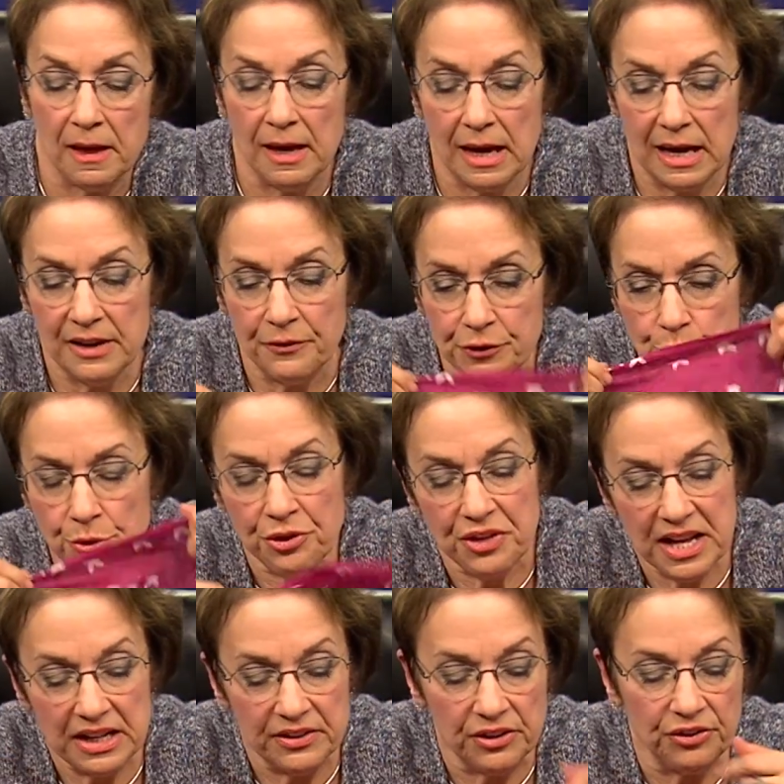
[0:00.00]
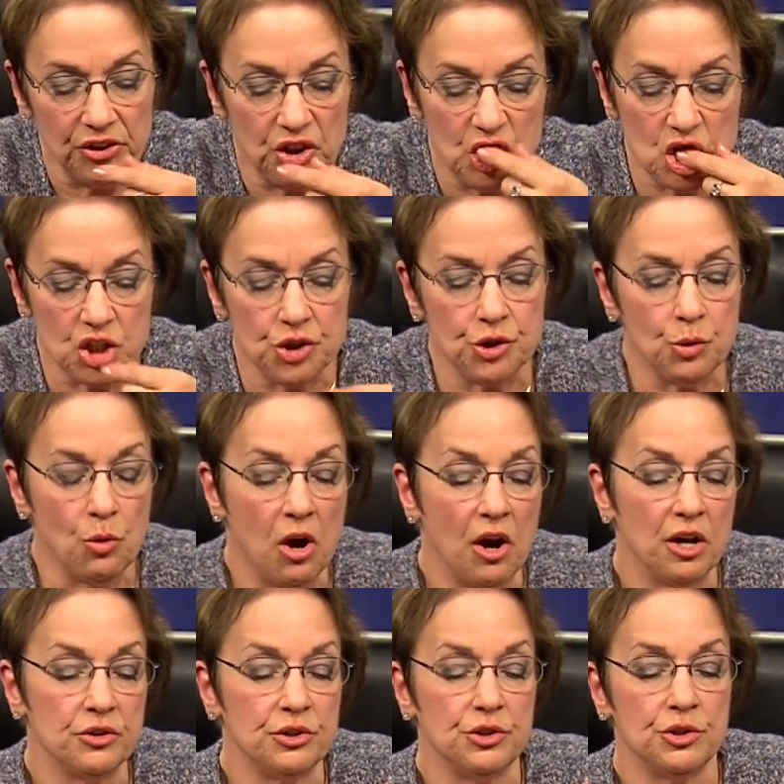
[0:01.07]
if you think this is just too
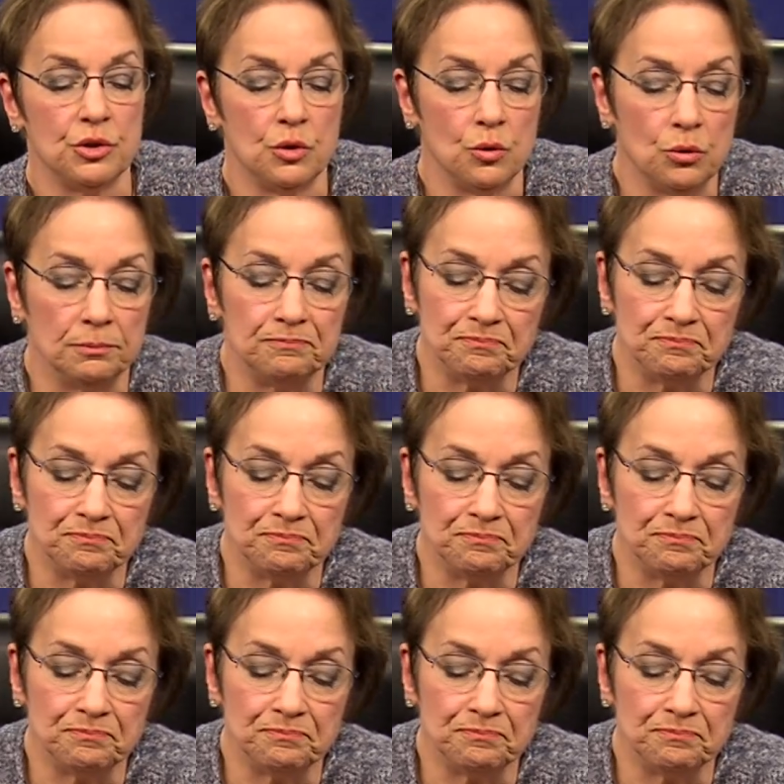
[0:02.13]
hard to do,